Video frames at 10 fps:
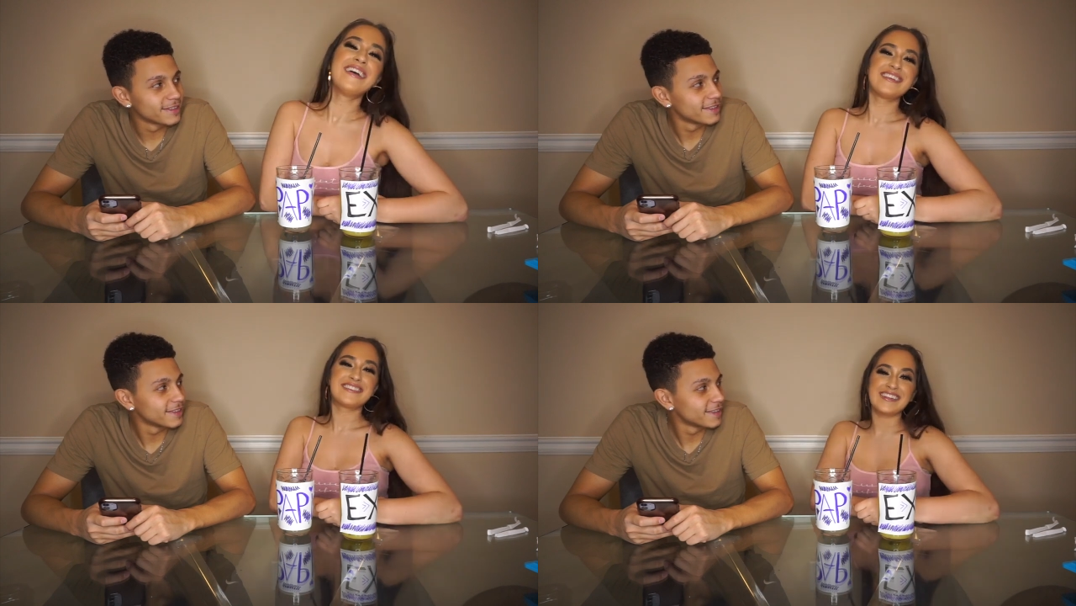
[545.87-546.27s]

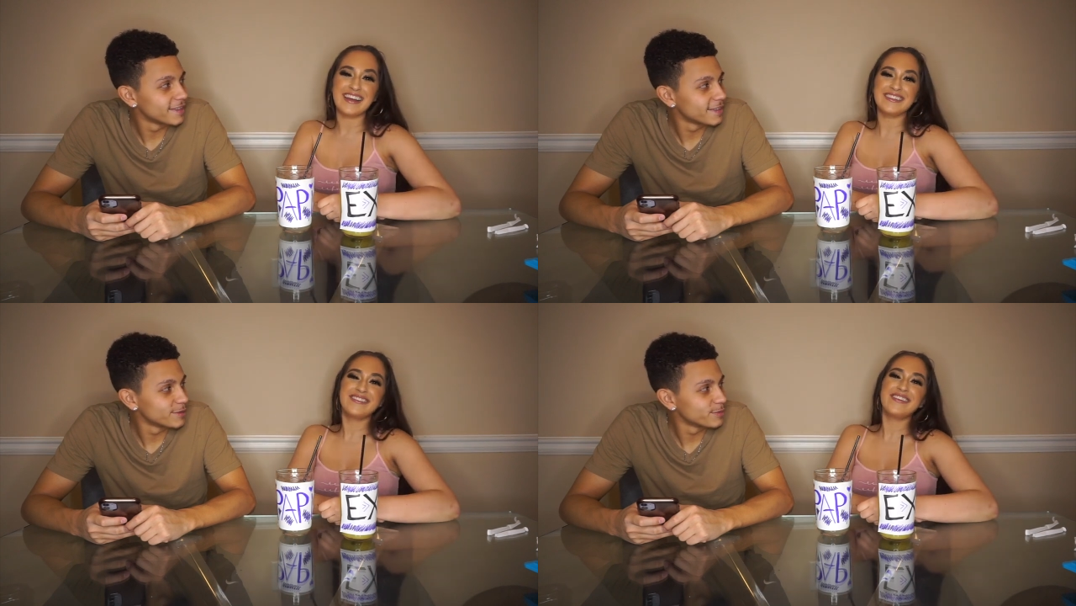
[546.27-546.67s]
Speaker 1: Should
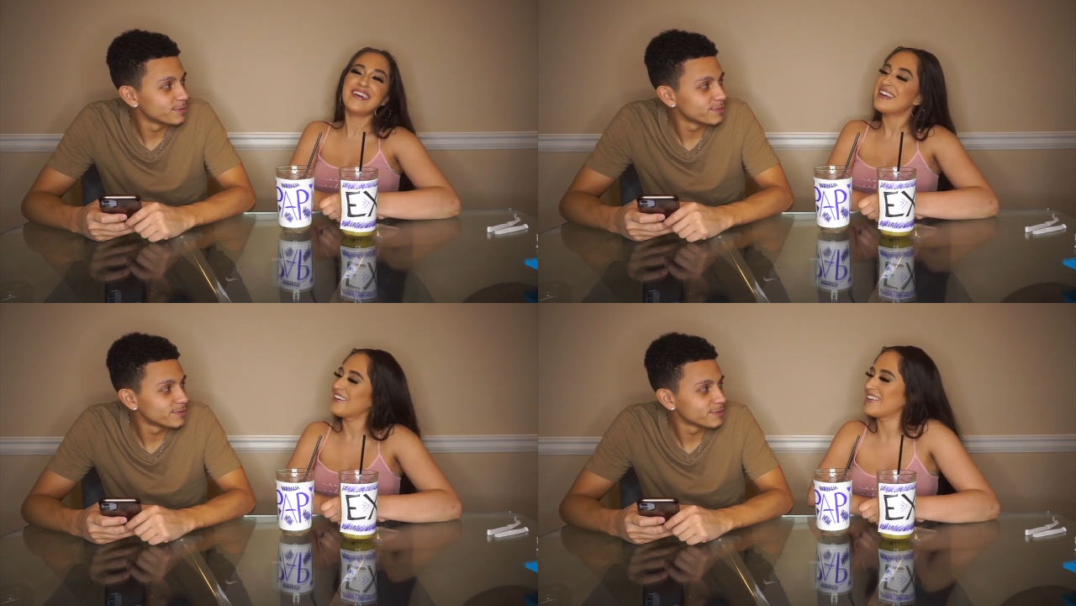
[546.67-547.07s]
I do
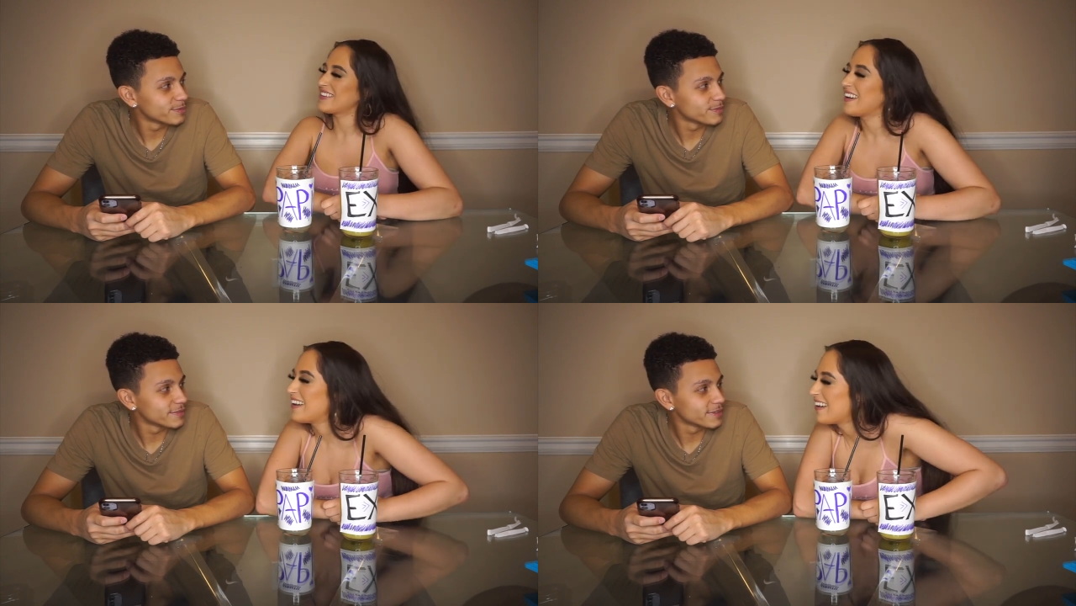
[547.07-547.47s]
it or
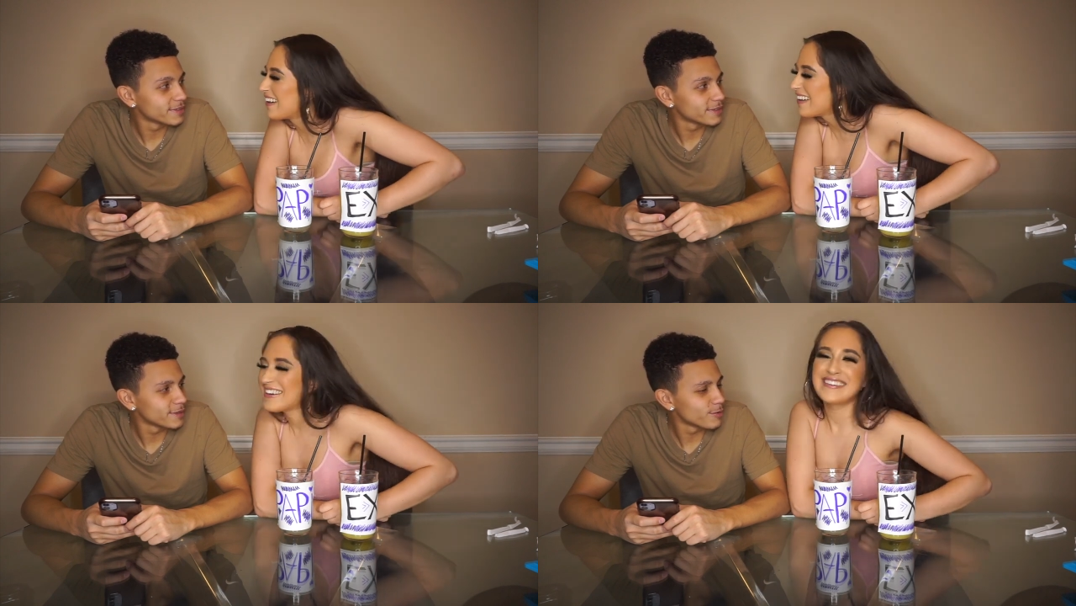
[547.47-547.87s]

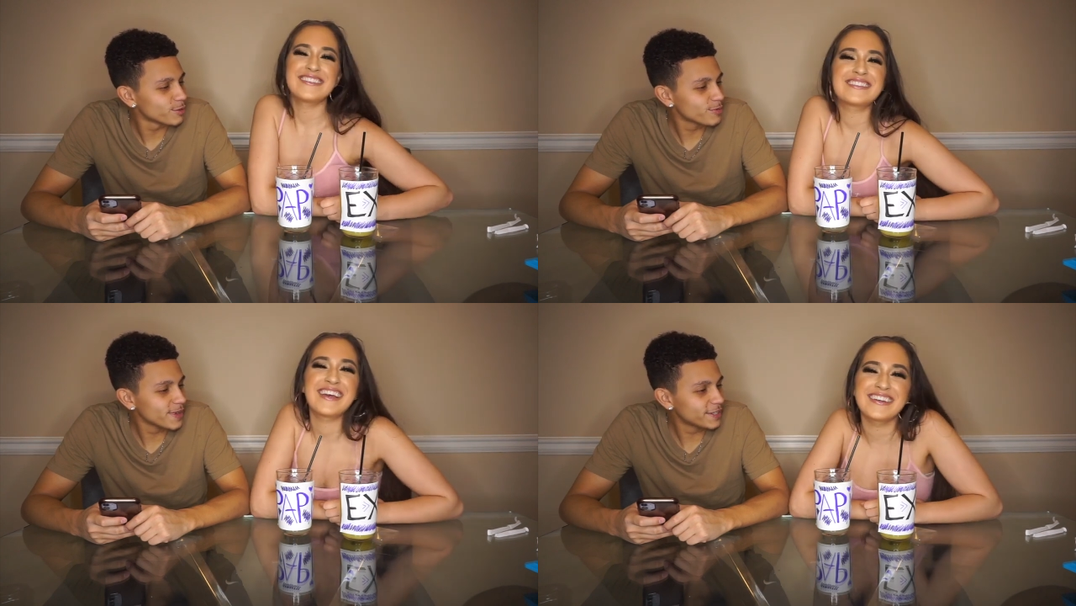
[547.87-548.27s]
not? What
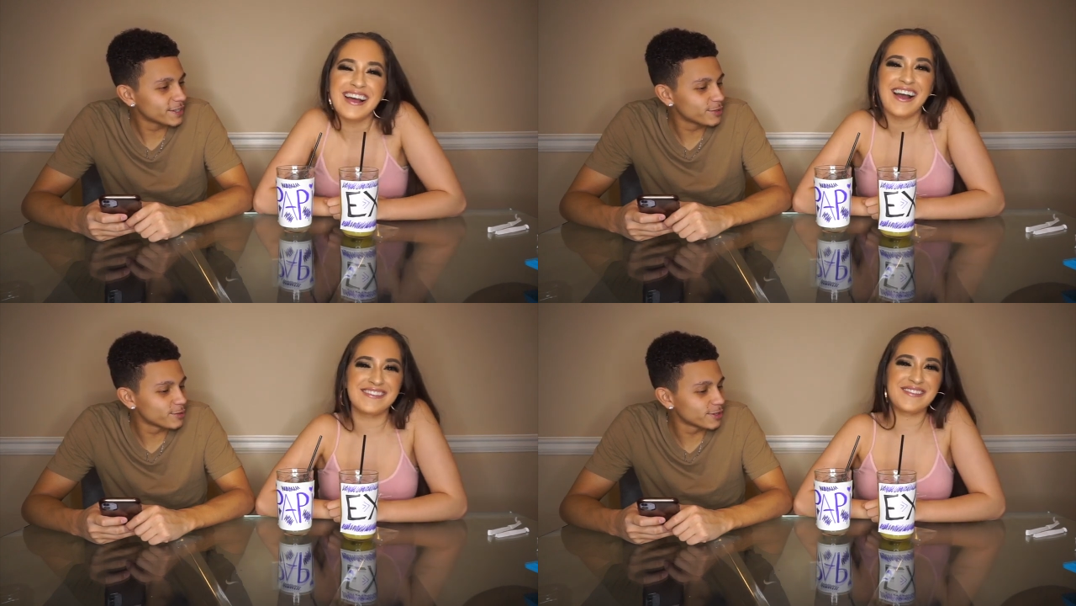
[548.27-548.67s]
you
Speaker 2: mean should
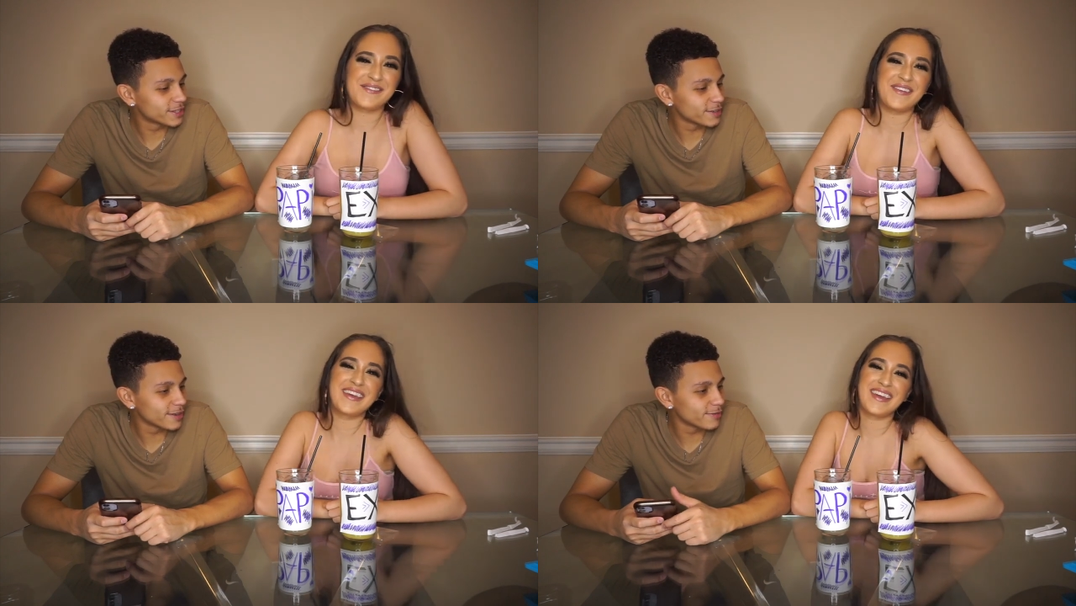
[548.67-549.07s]
you do it? This
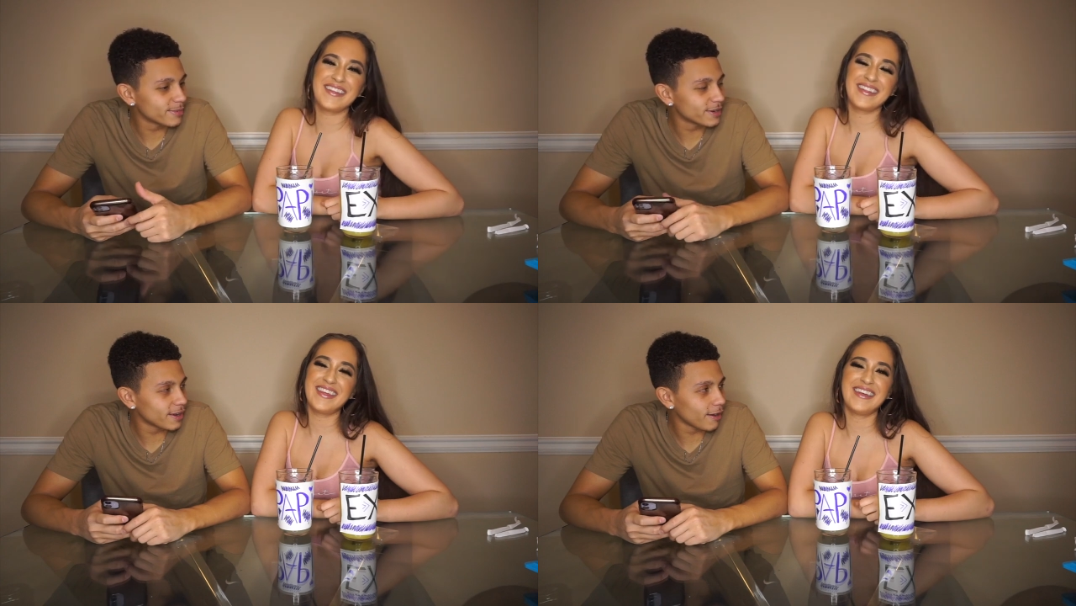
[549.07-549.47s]
shouldn't even be
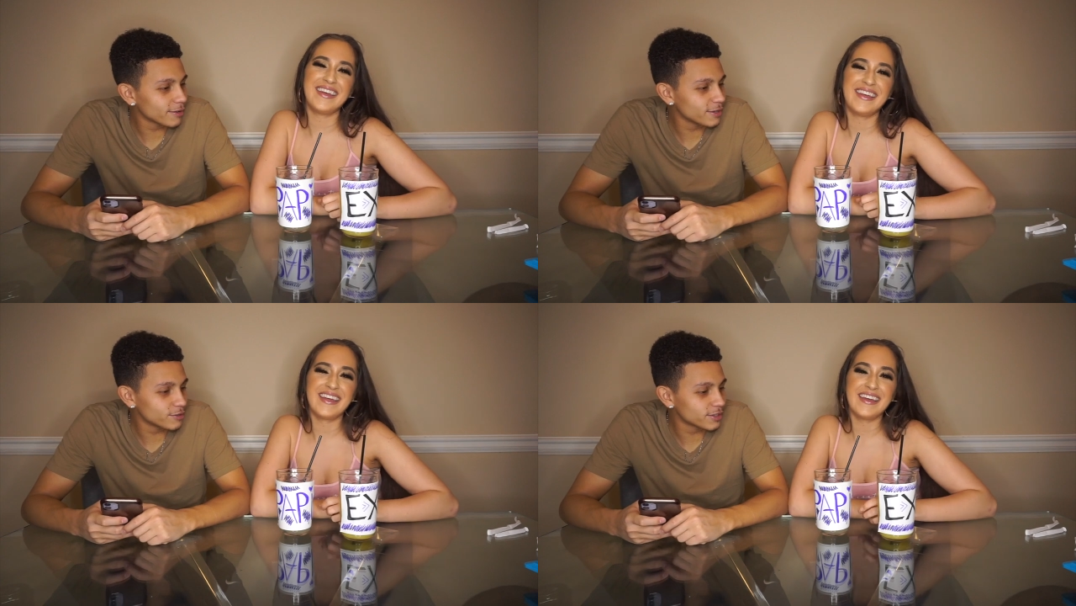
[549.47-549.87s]
no... I
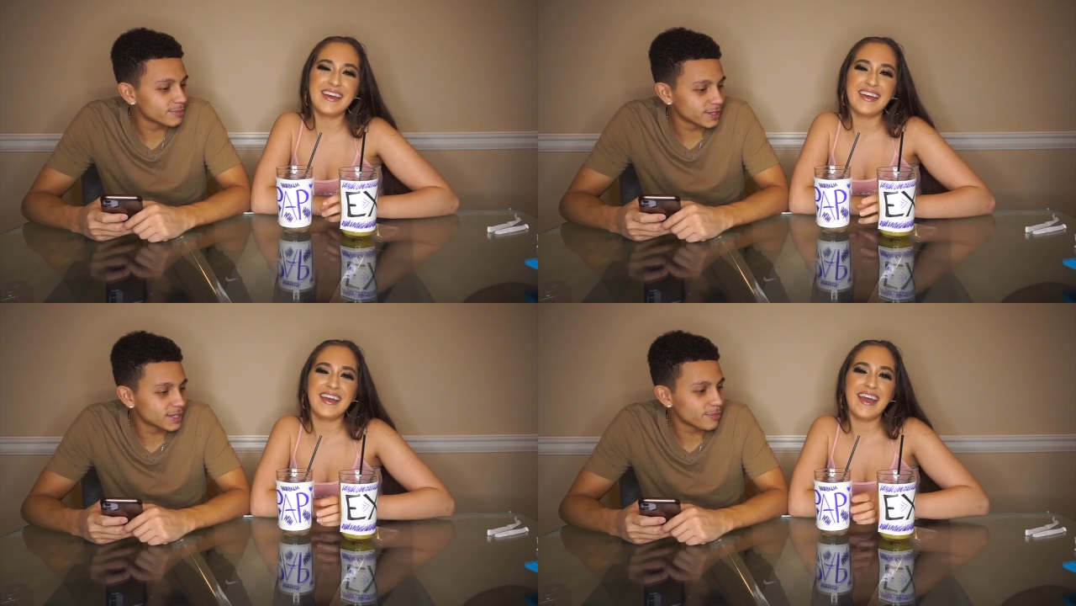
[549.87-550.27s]
already should
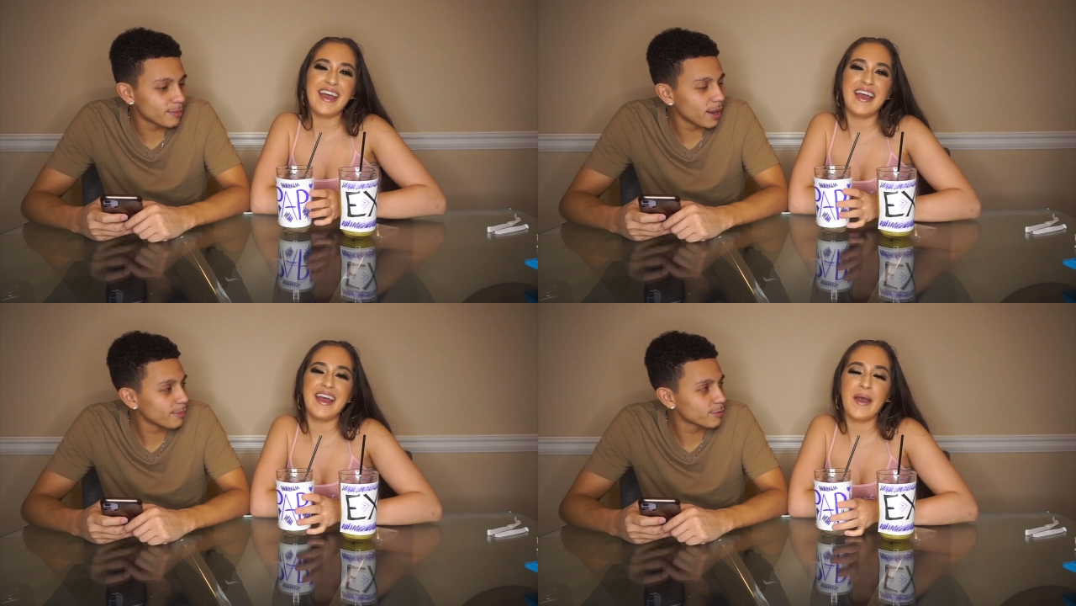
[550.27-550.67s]
be sipping
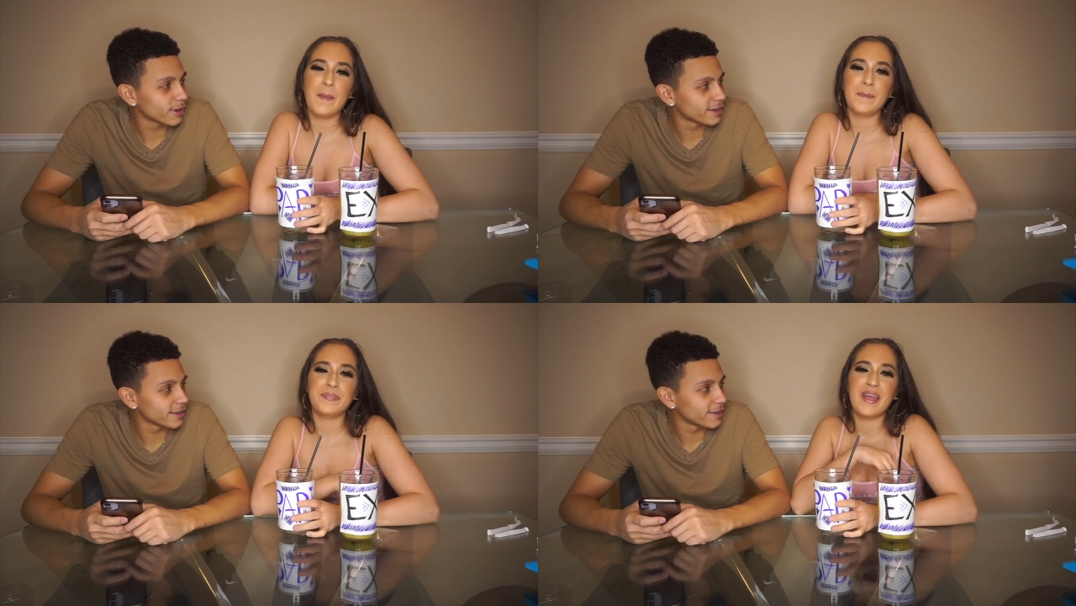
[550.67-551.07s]
poppy
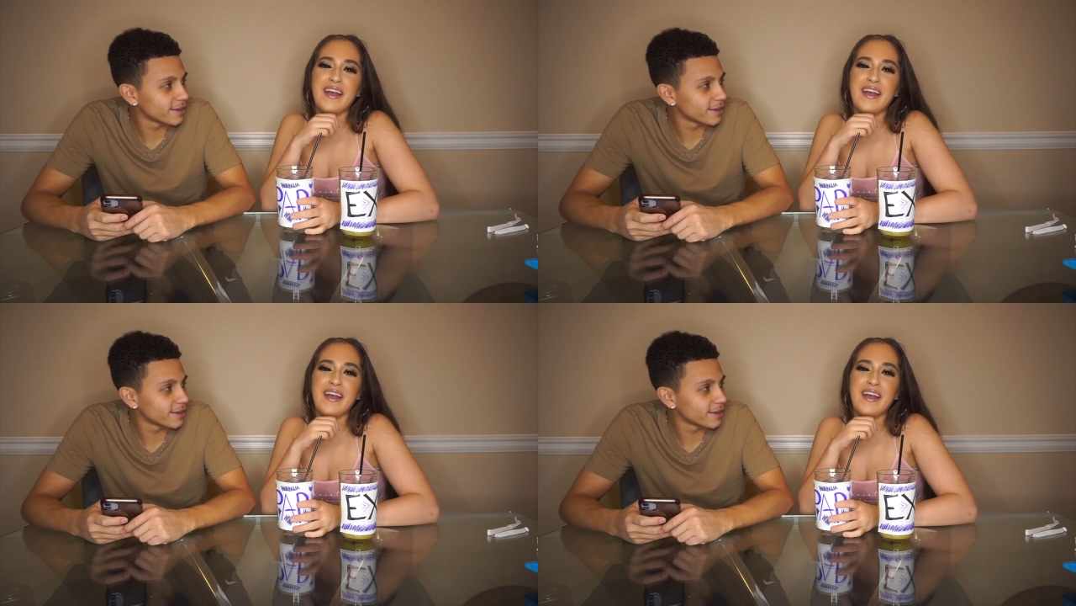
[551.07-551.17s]
right now.